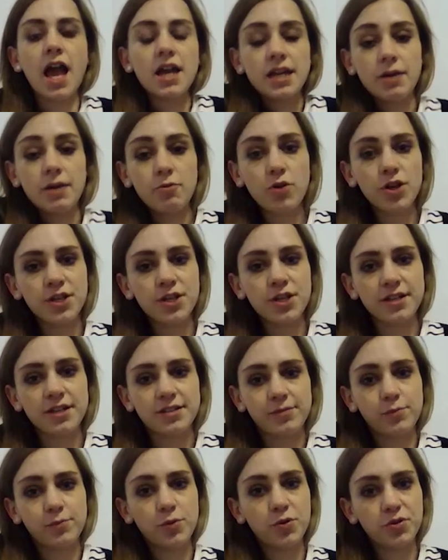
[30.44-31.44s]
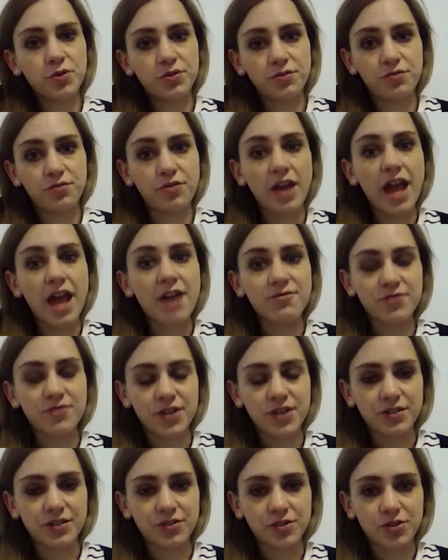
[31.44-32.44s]
Networking is important for
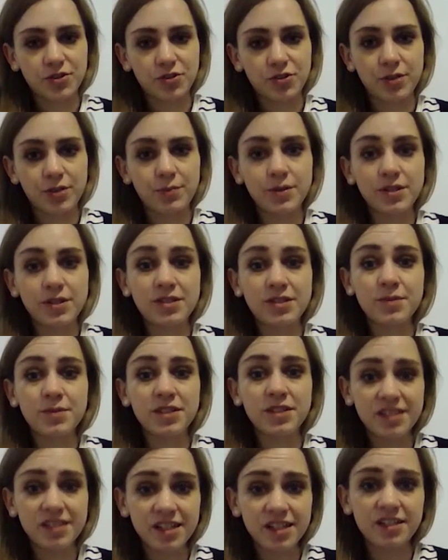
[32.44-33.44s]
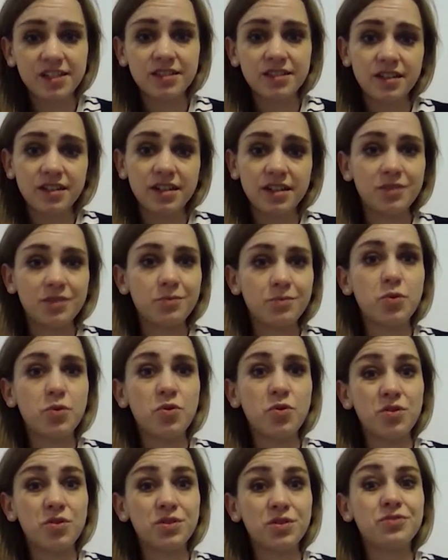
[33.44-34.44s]
every industry, but it's particularly
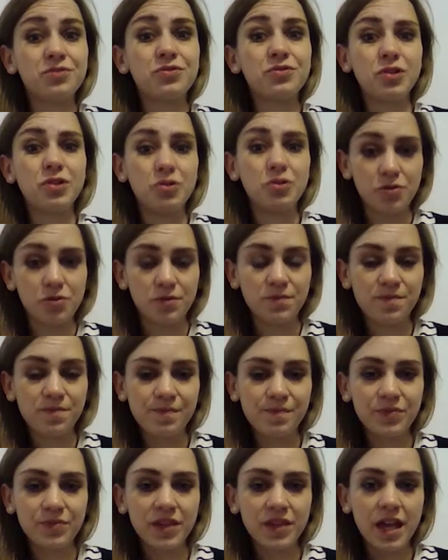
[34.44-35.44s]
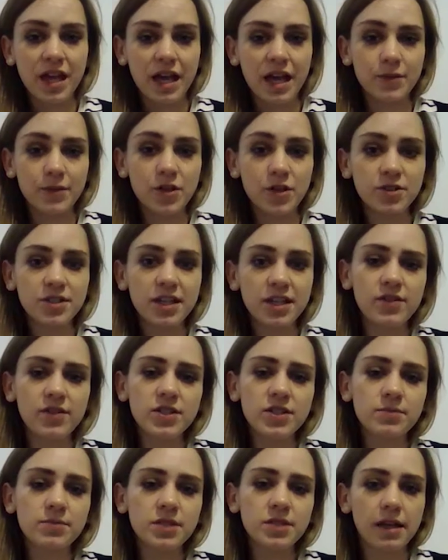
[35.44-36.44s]
important for law. I'm going to give you
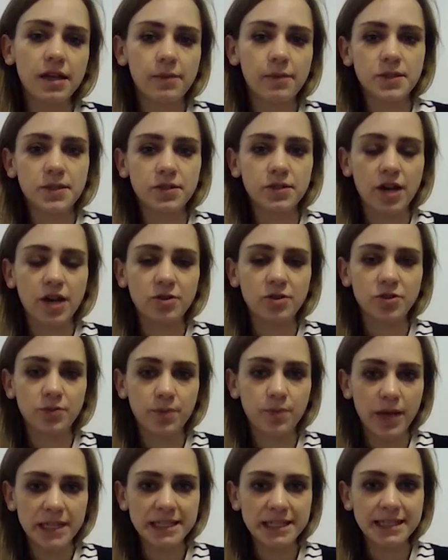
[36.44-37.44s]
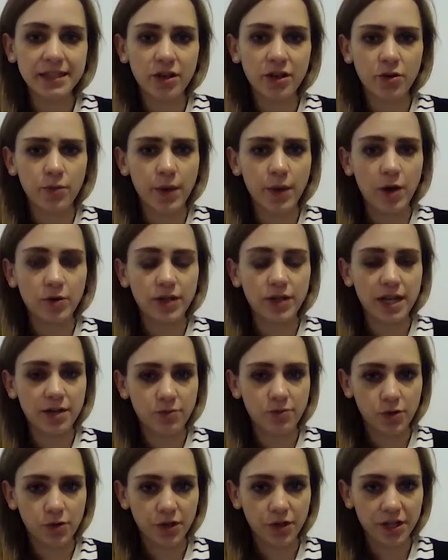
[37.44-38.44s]
some tips on how to best go about
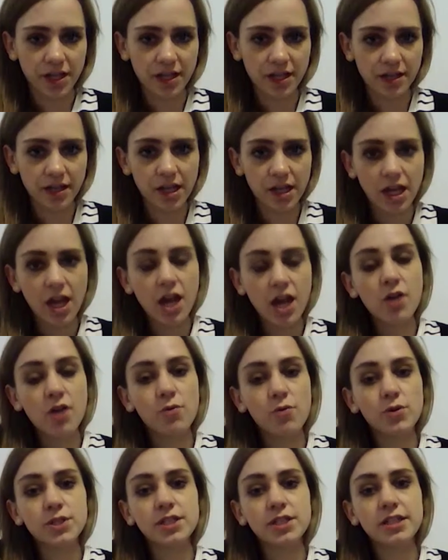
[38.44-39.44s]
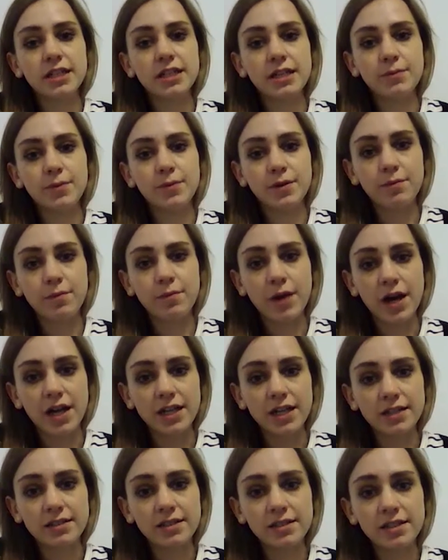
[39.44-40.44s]
networking, what to keep in
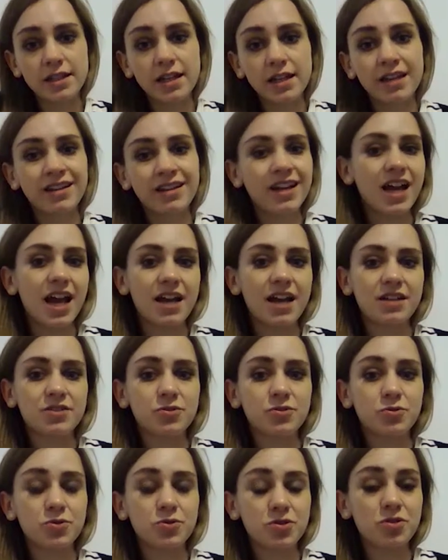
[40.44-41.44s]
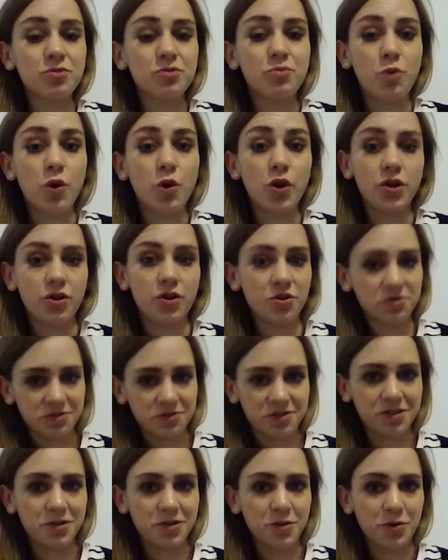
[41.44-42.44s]
mind, and also what not
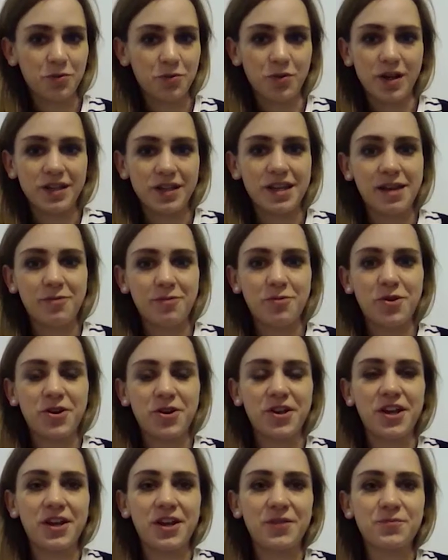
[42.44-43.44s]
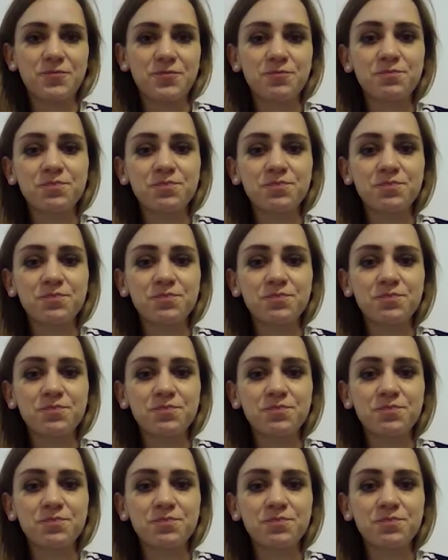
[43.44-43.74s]
to do while networking.